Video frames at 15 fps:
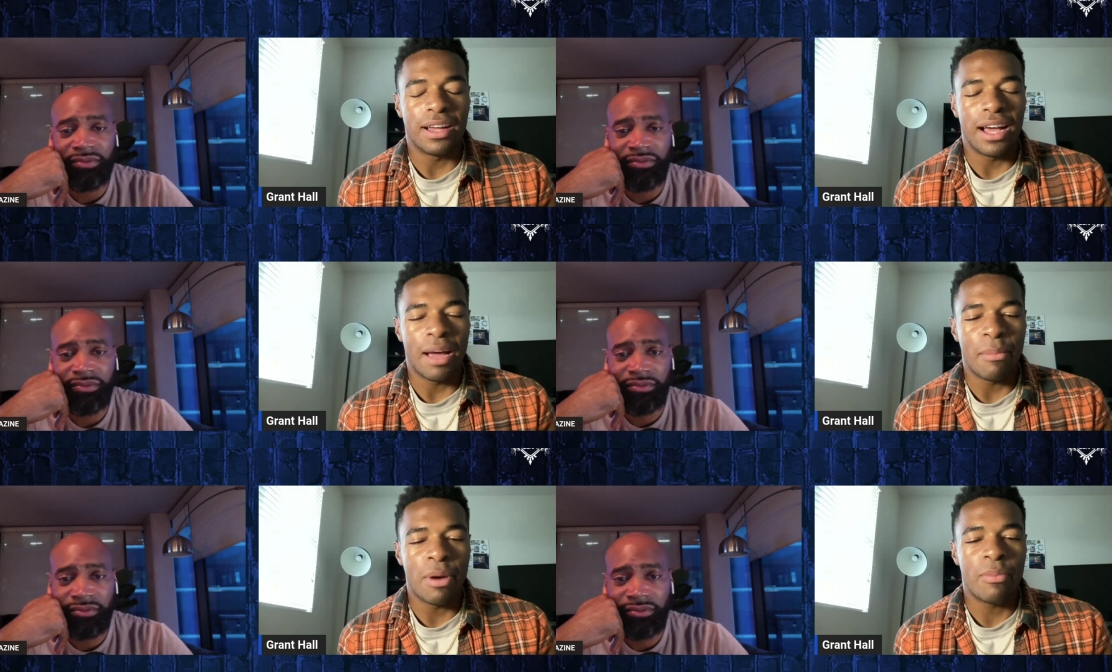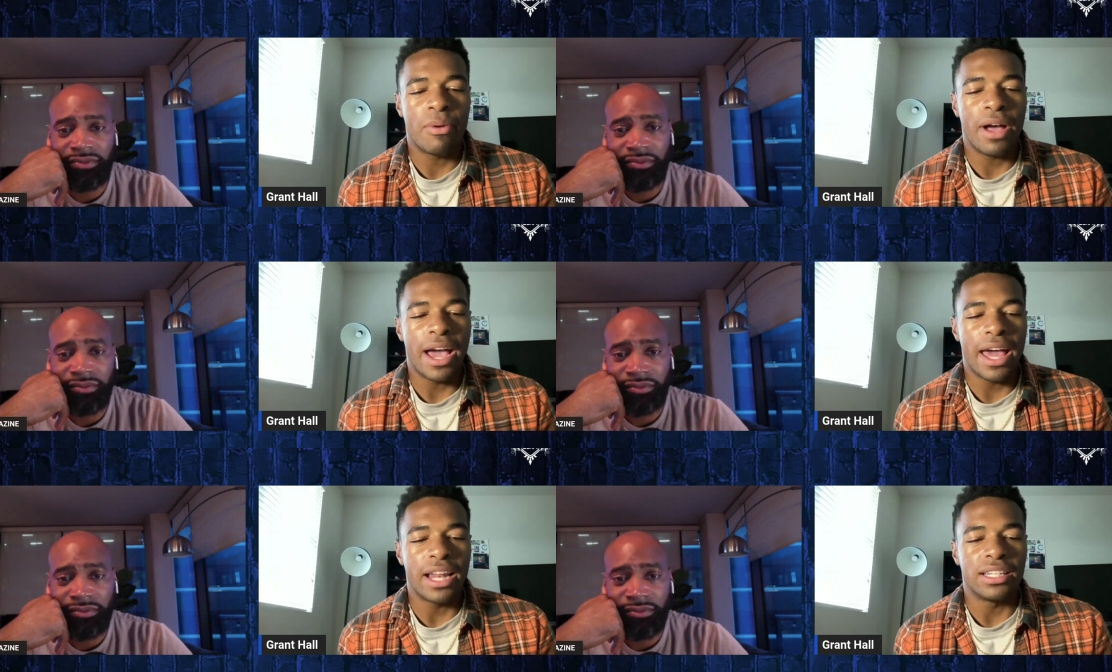Speaker 1: I
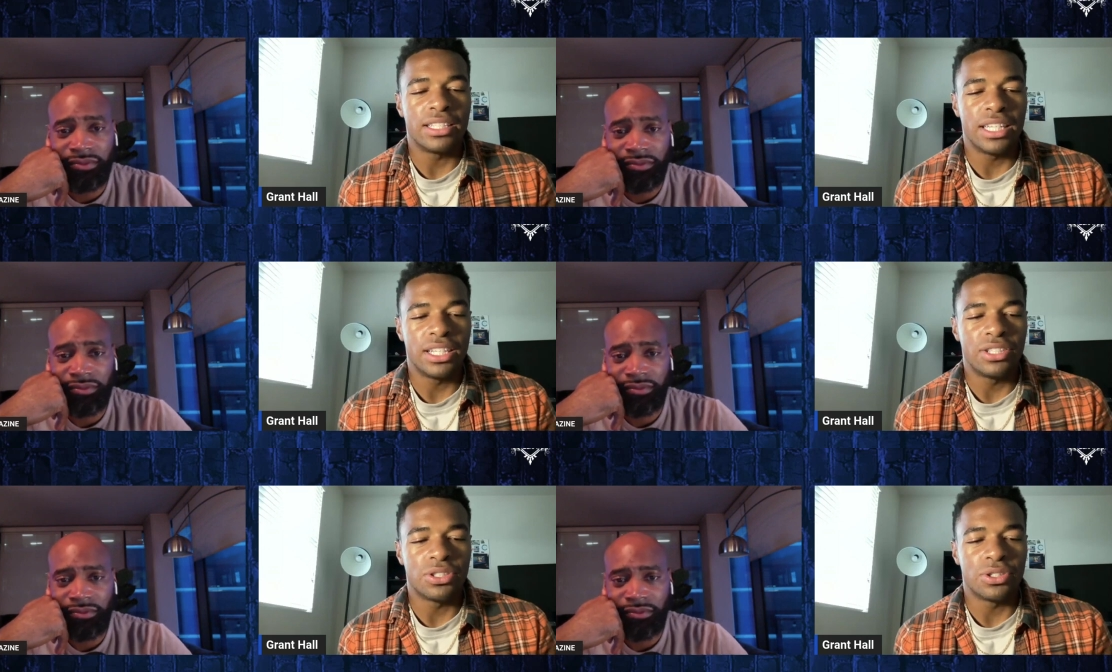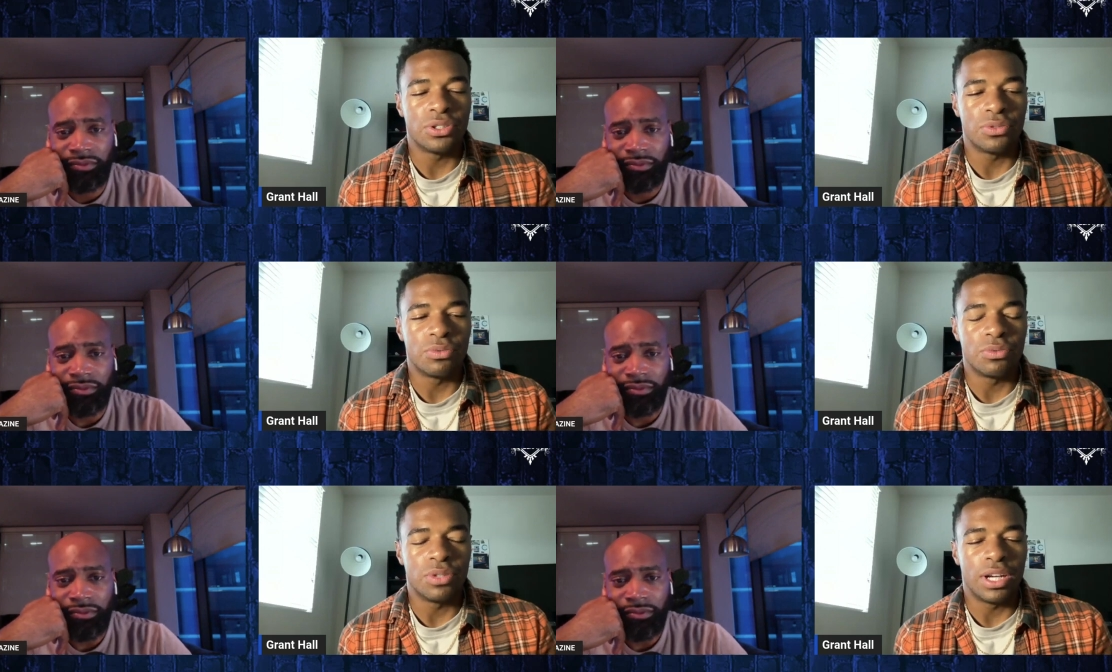remember I had a
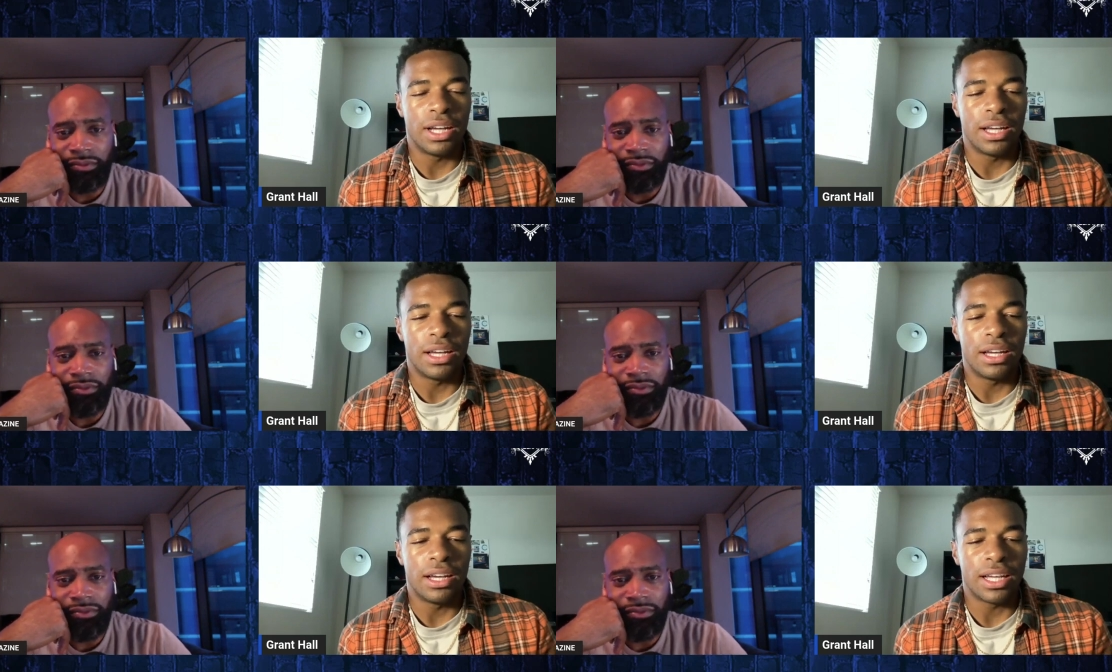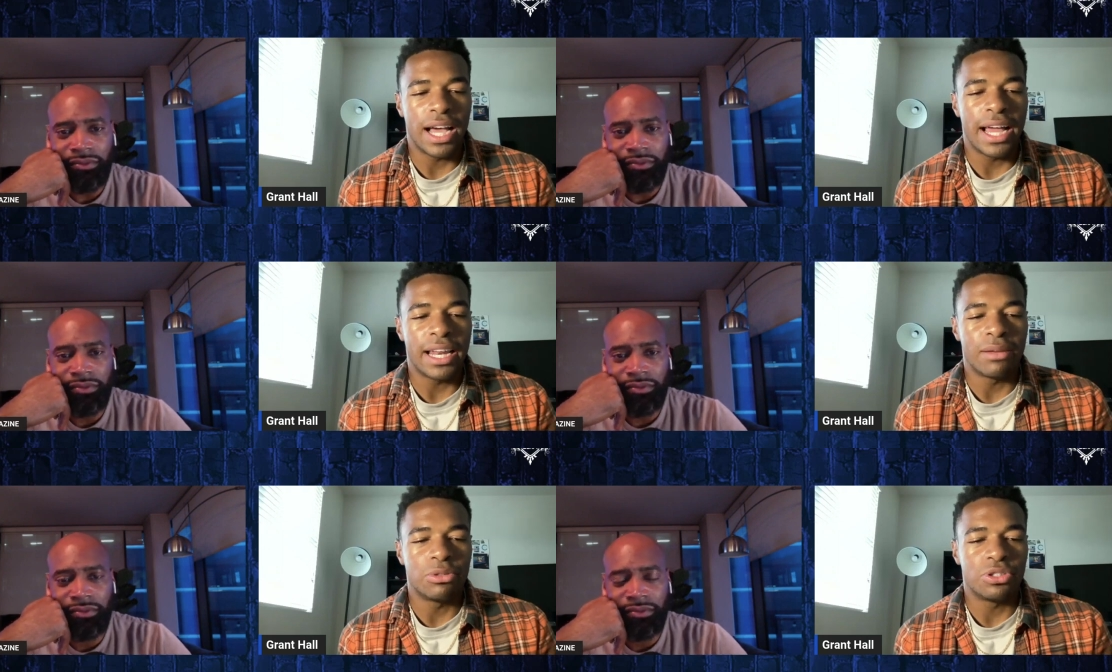teacher, uh, a
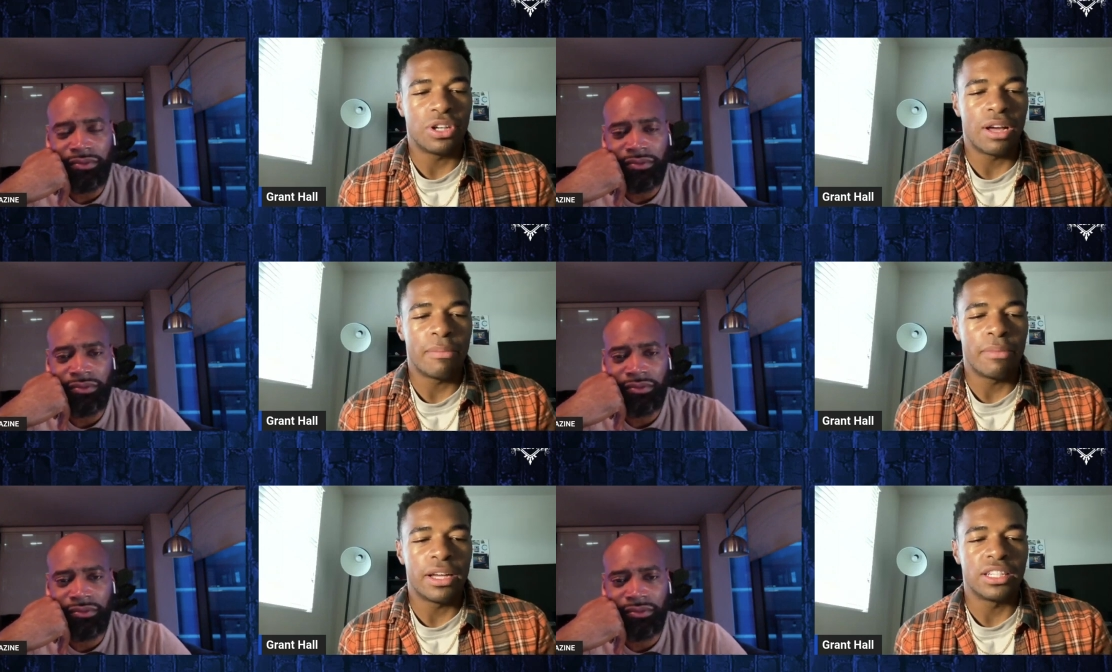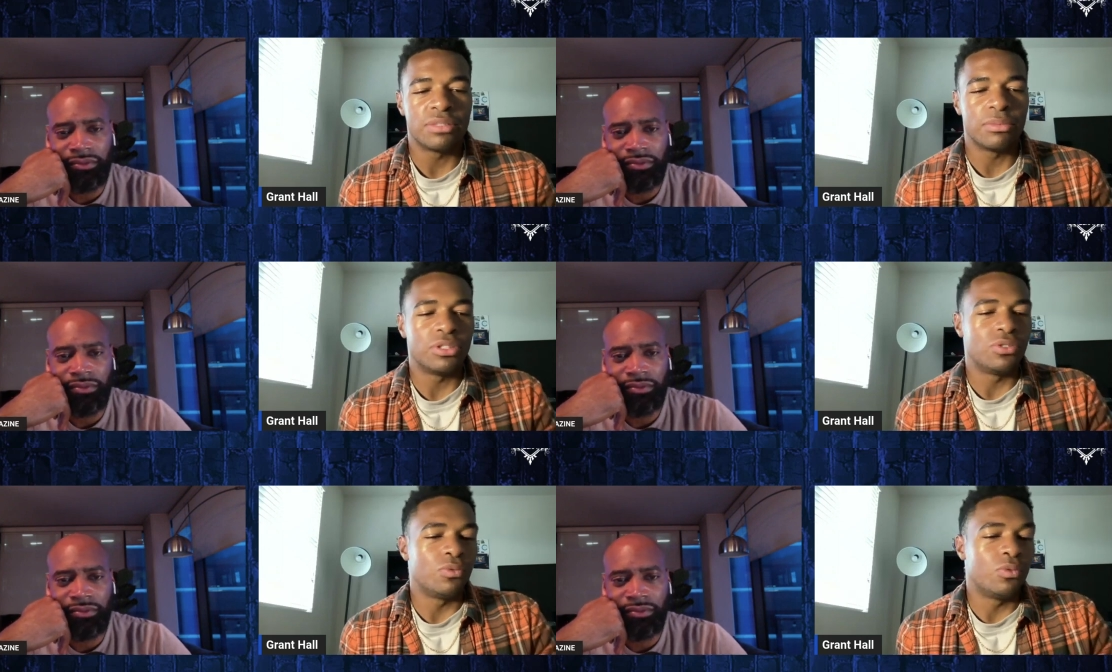guy named Sean
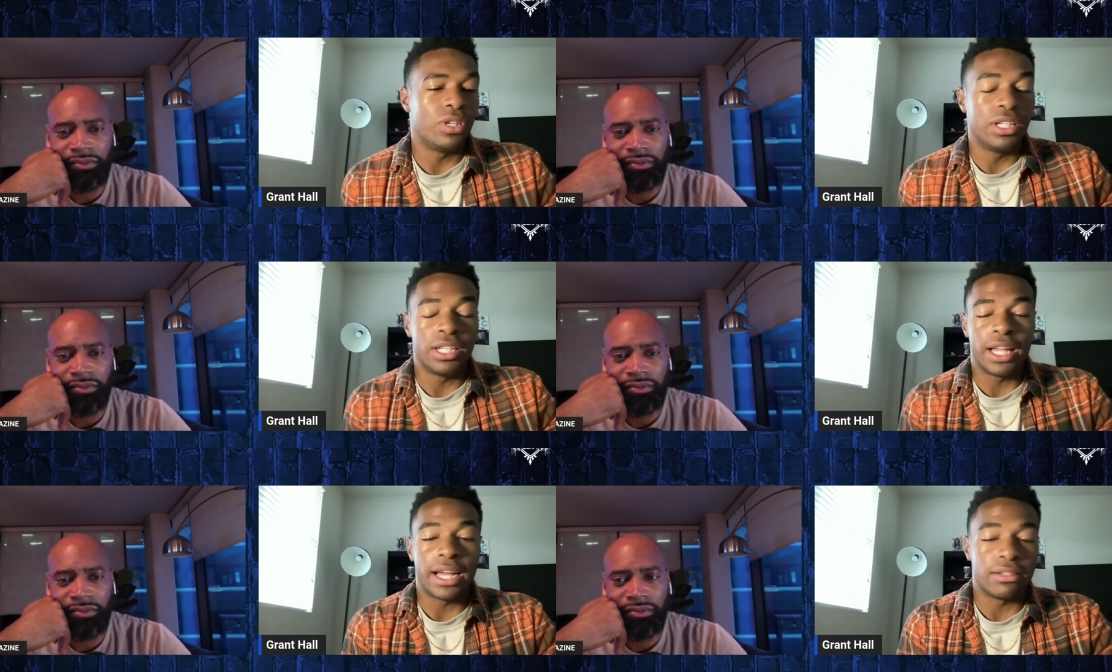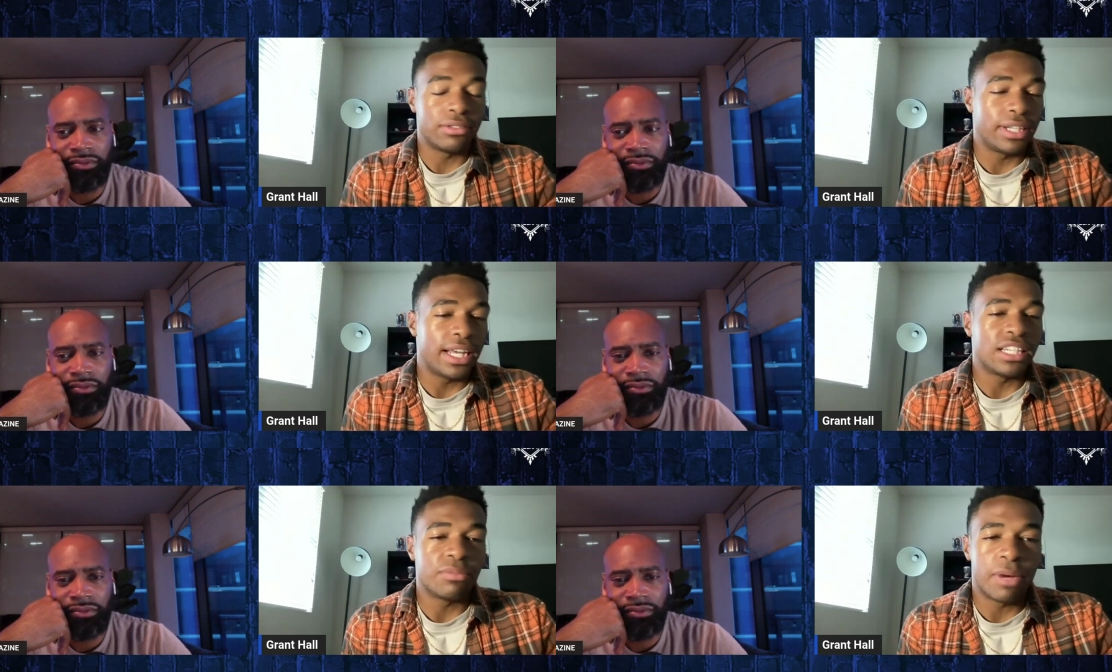Benjamin, who really
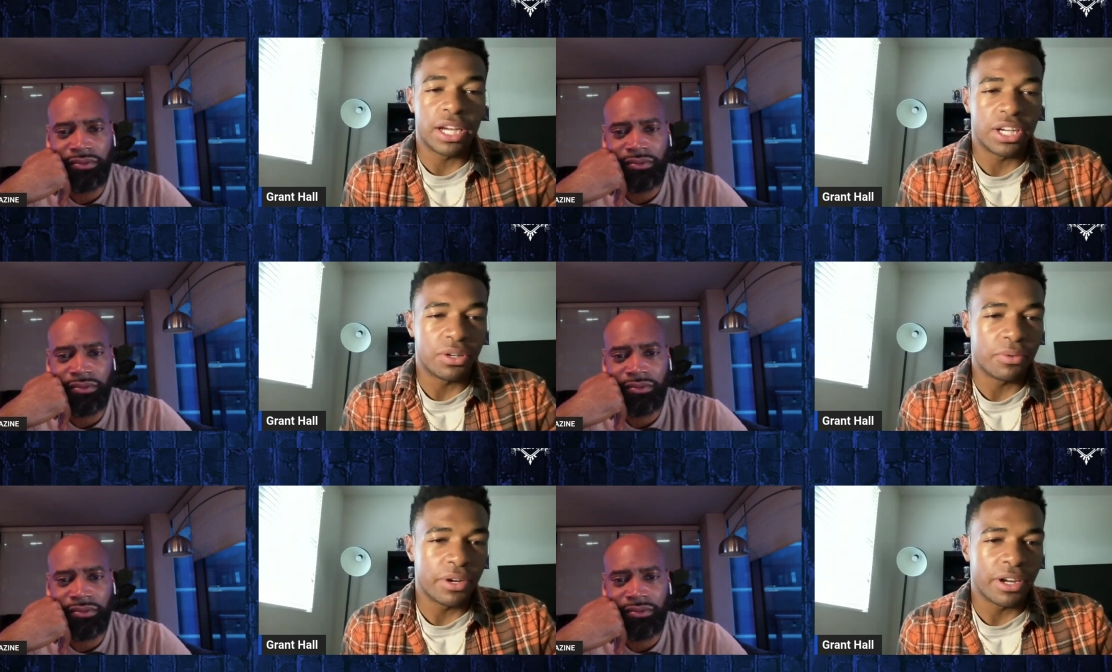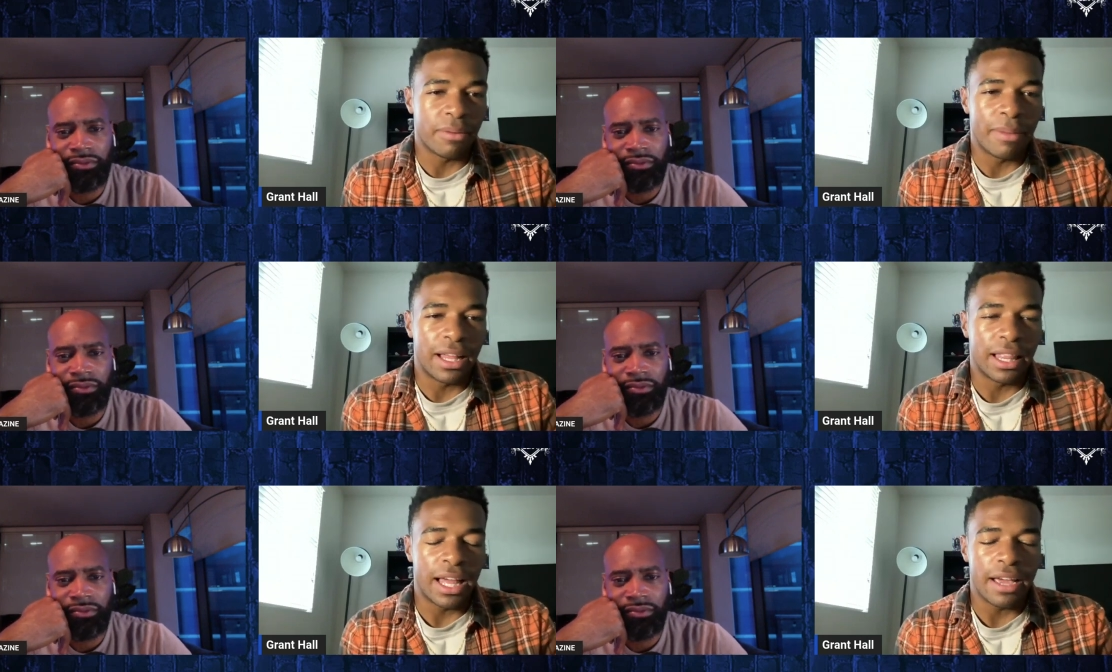like changed my career
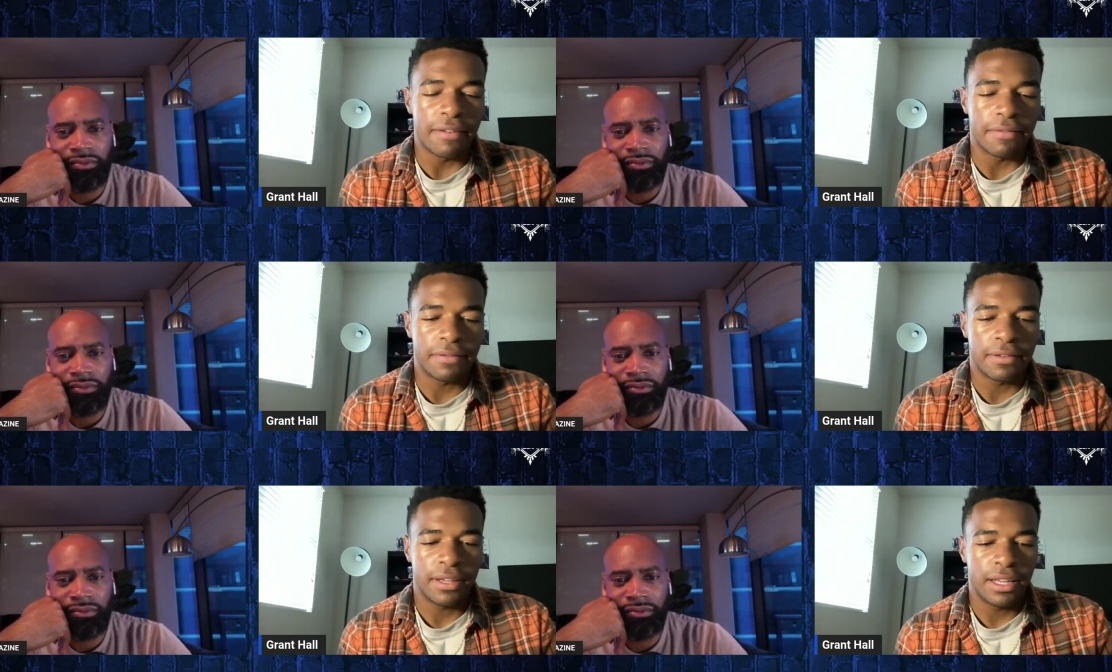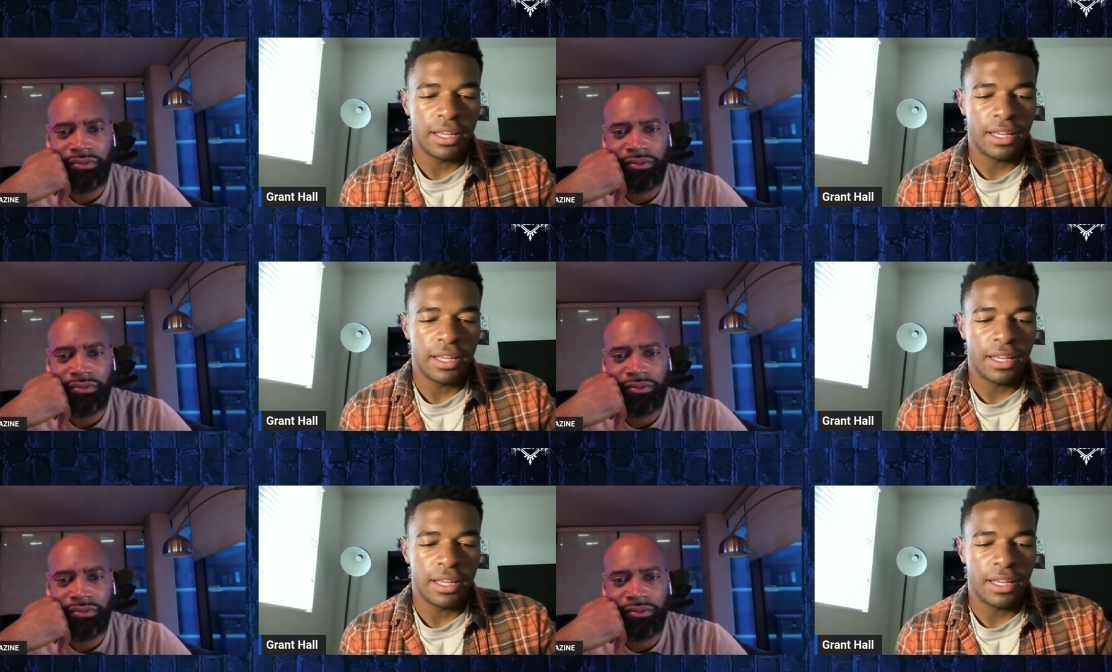and my life.